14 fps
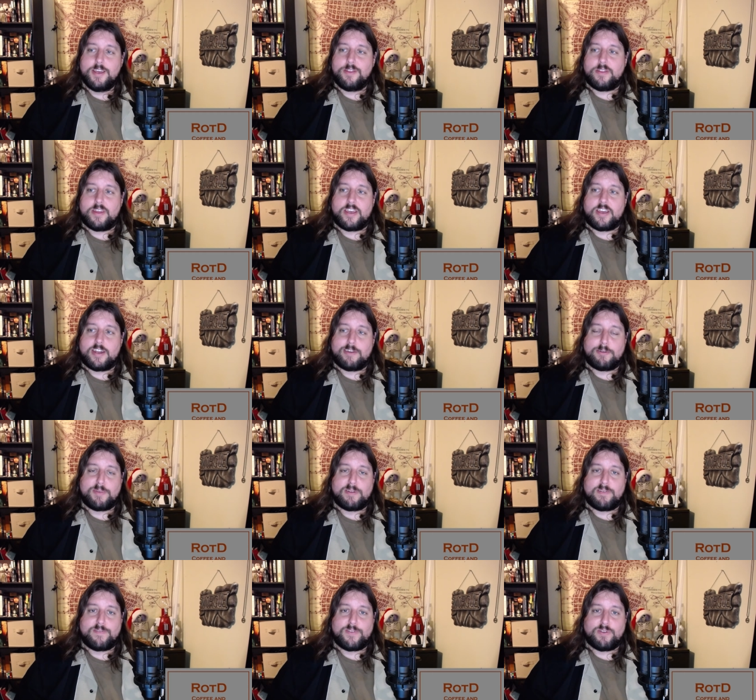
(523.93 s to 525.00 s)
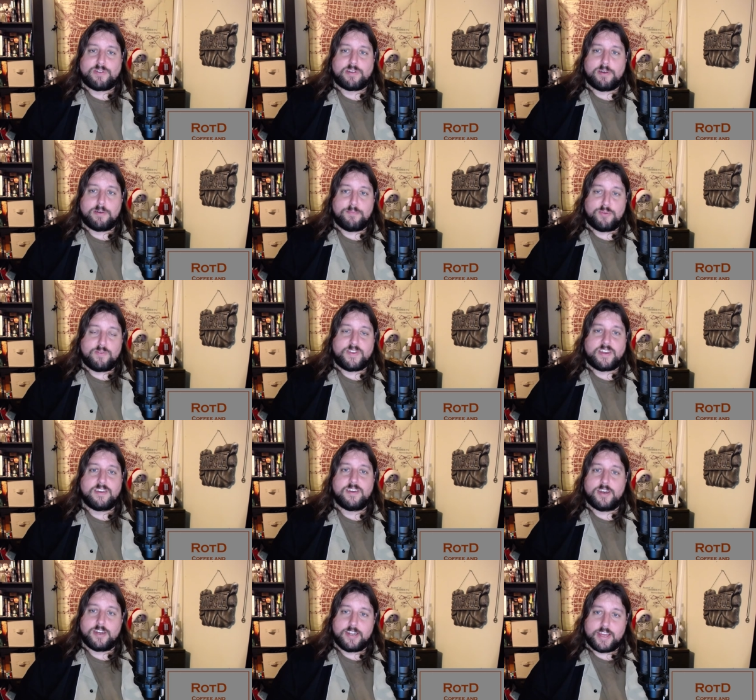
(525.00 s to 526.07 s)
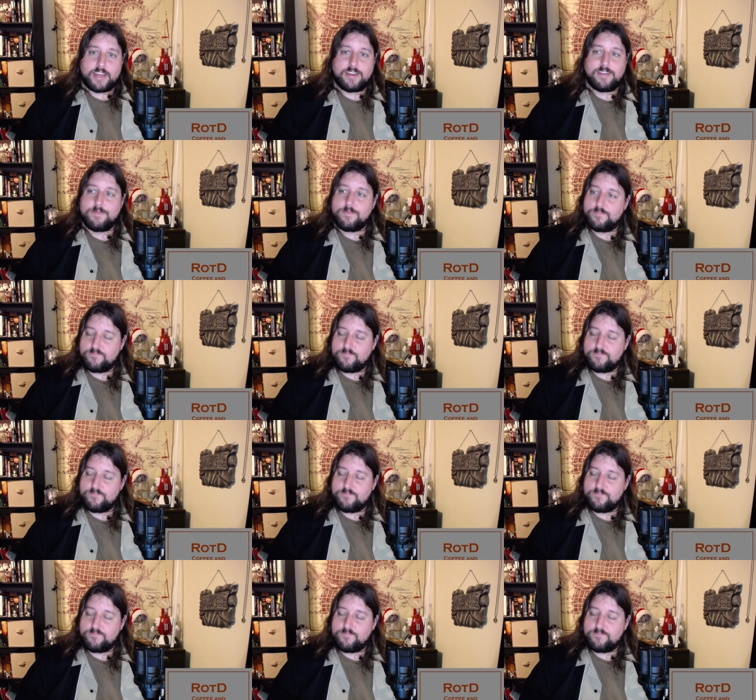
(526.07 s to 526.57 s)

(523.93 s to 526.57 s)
that I would be reviewing a movie a day.